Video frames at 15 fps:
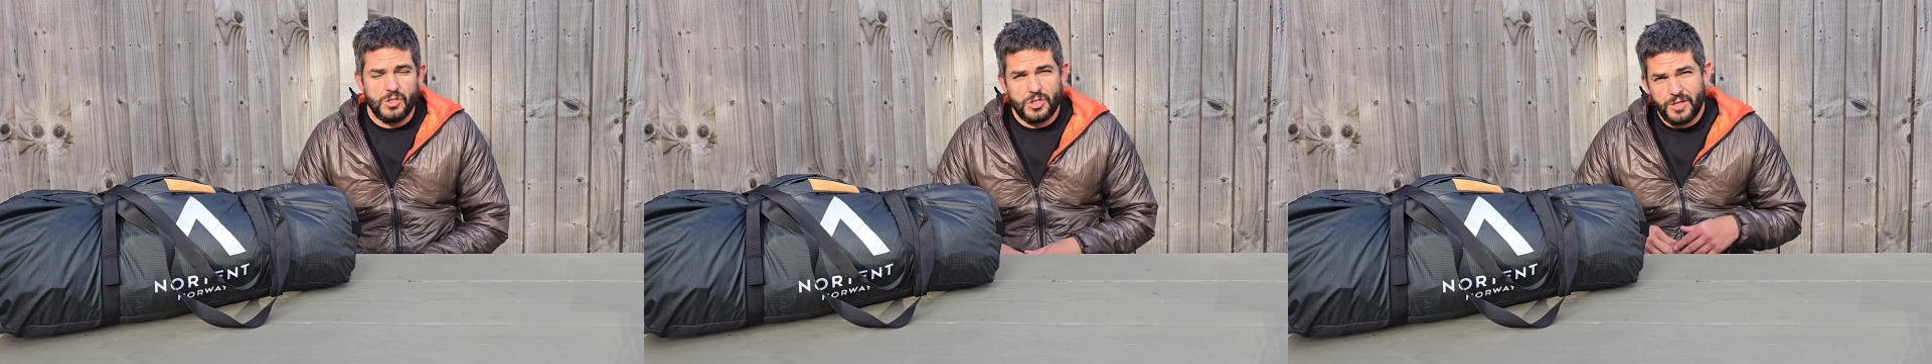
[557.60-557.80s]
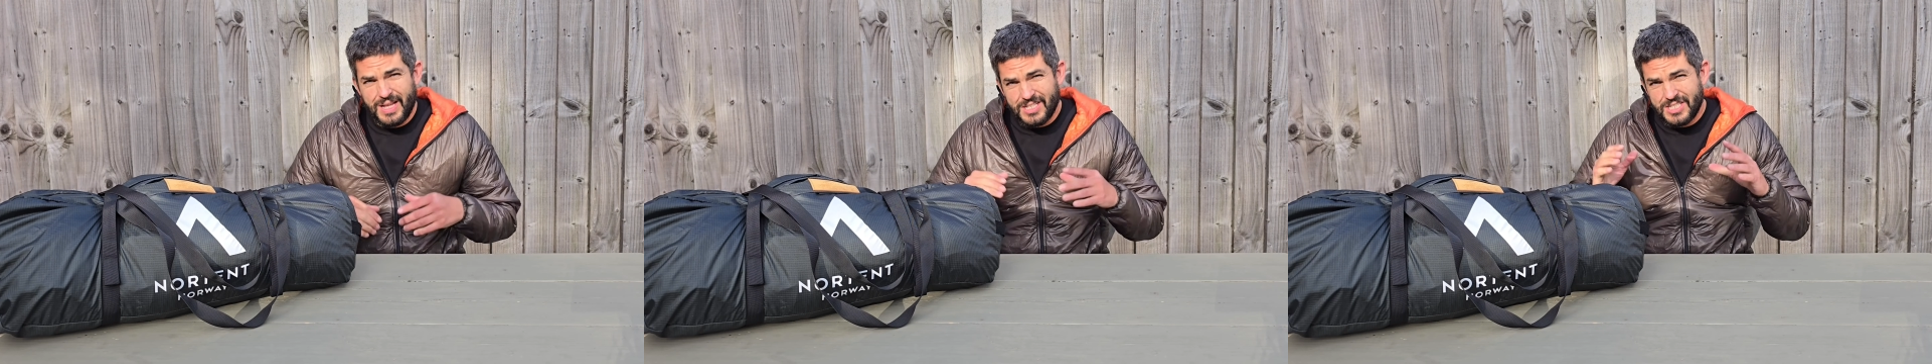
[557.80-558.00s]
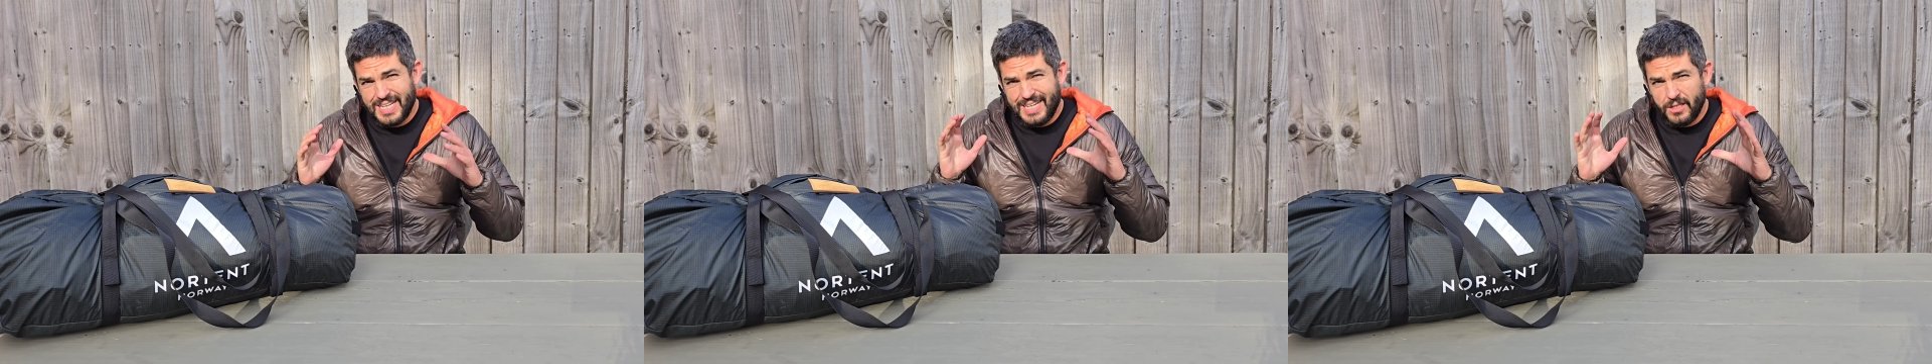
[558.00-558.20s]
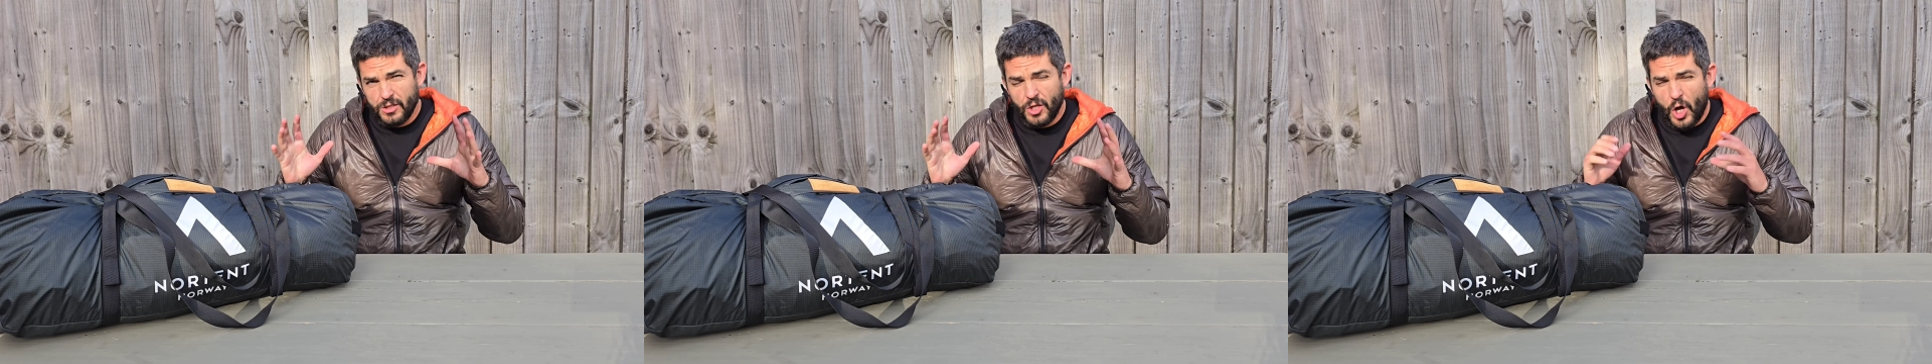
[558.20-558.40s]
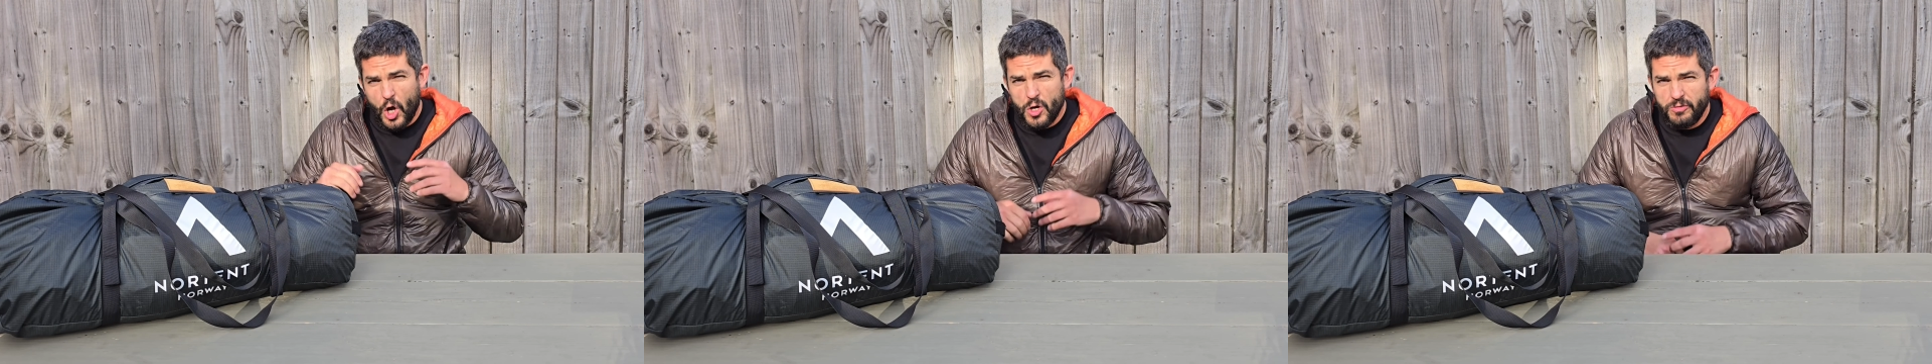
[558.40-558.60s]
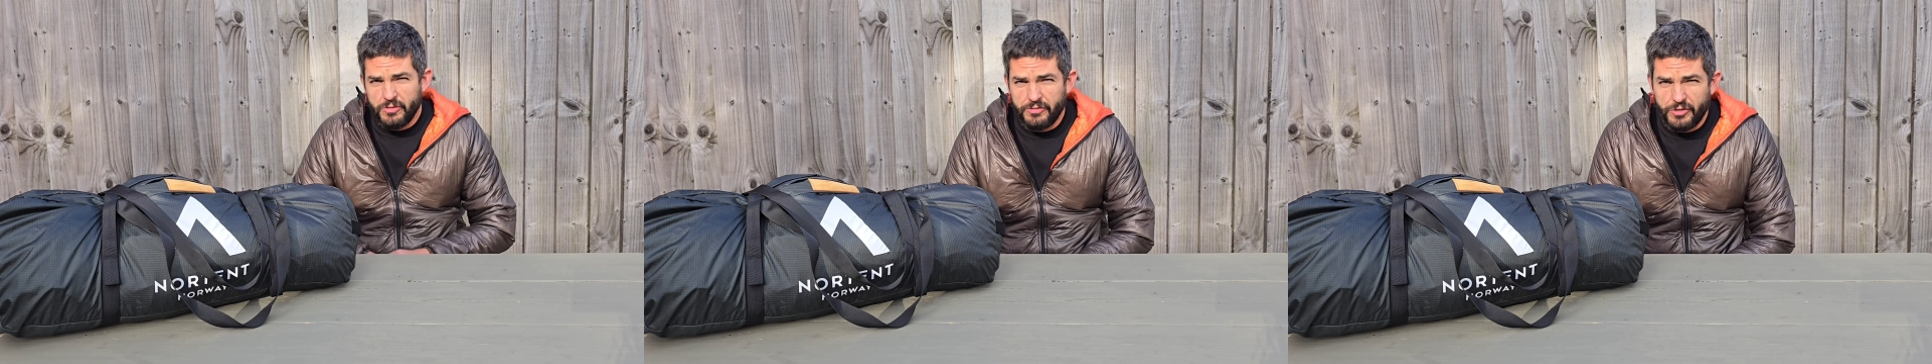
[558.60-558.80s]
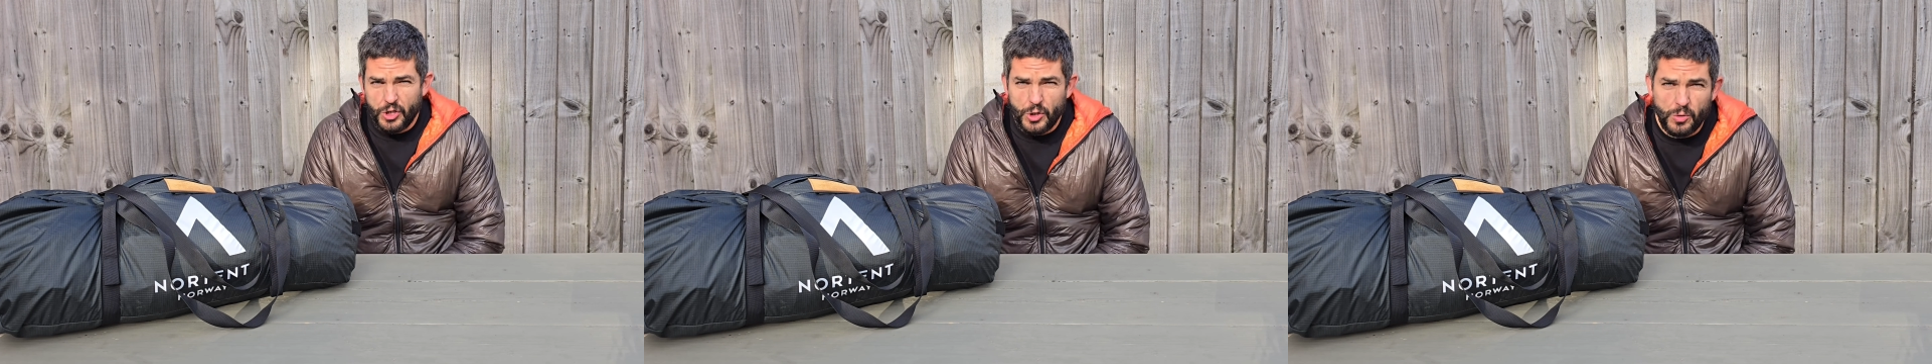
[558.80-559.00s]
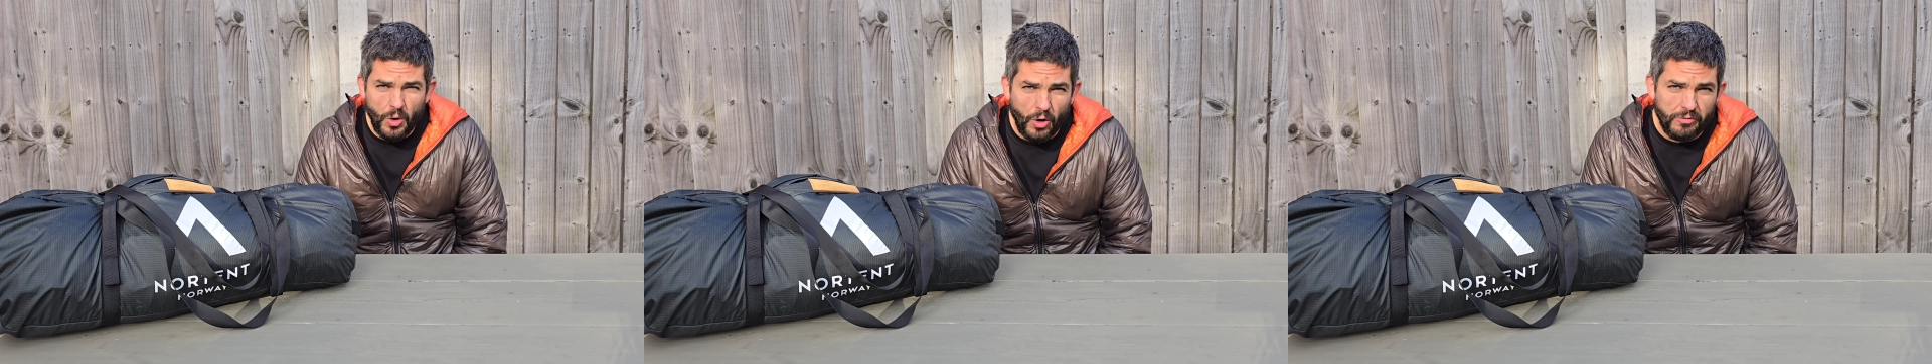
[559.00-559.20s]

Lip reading: So that's a little overview